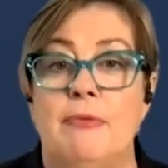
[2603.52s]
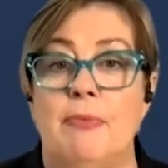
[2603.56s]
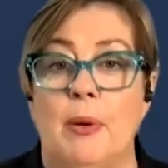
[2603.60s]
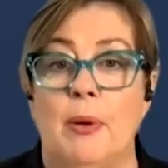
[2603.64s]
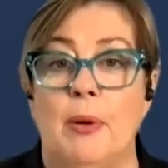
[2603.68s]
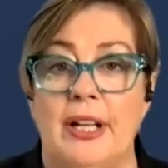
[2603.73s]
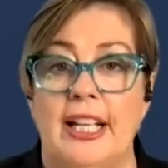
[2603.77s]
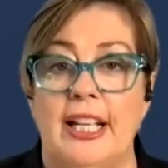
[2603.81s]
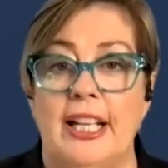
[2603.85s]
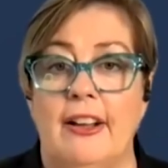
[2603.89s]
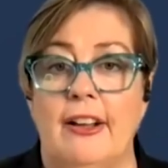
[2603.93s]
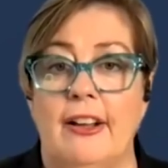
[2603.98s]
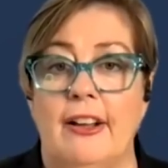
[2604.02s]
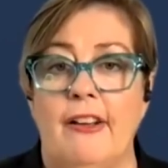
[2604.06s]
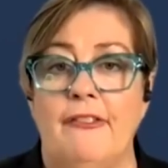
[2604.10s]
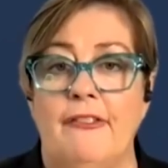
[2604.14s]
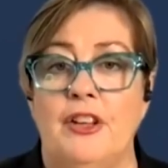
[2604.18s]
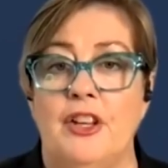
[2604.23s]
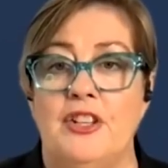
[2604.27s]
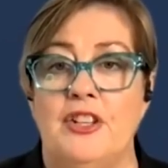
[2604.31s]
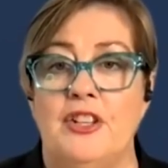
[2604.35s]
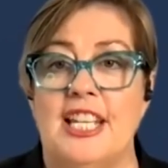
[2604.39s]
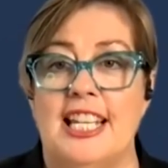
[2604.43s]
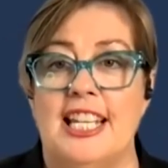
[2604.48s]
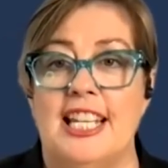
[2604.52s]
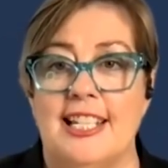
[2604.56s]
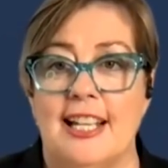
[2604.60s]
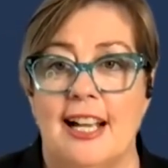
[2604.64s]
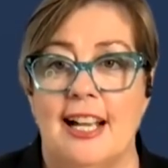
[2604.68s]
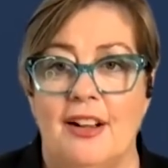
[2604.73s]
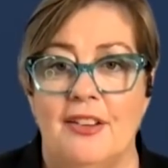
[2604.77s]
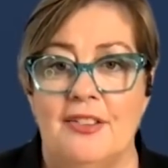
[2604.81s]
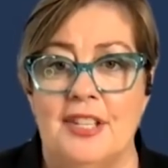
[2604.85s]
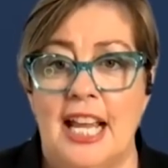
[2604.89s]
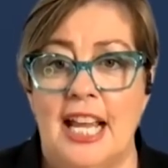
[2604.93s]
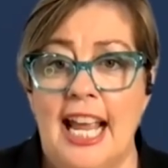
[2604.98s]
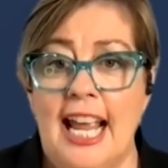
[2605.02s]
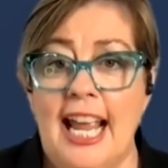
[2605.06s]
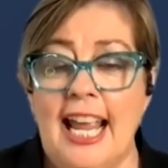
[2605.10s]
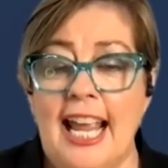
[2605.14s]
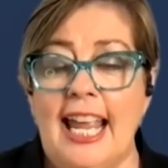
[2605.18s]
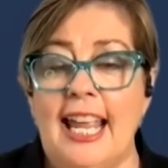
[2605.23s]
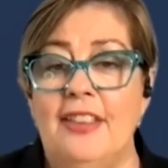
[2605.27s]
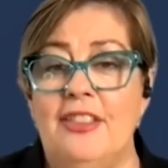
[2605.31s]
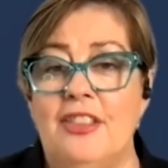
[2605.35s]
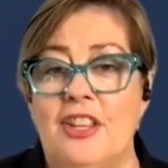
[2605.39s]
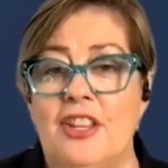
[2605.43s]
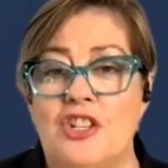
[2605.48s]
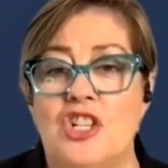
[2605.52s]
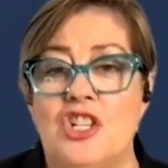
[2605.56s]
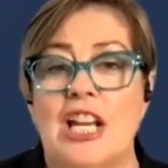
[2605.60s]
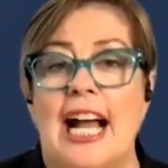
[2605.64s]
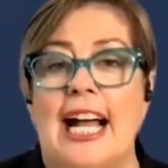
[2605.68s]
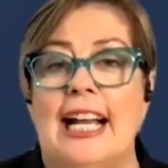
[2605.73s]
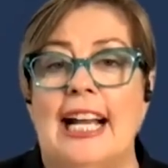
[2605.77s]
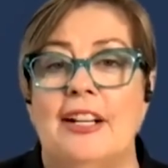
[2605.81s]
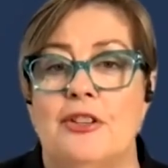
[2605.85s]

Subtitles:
putting a few details in the chat